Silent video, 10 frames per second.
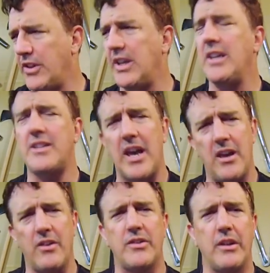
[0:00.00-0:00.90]

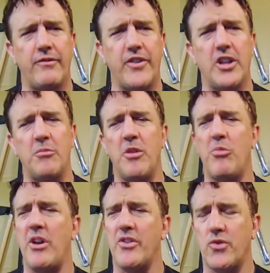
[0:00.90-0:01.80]
details and fill them in
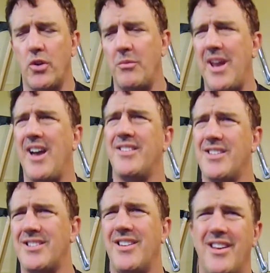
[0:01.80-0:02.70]
better, so I'm not
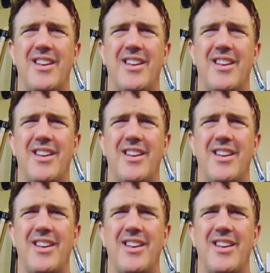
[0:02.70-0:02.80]
just,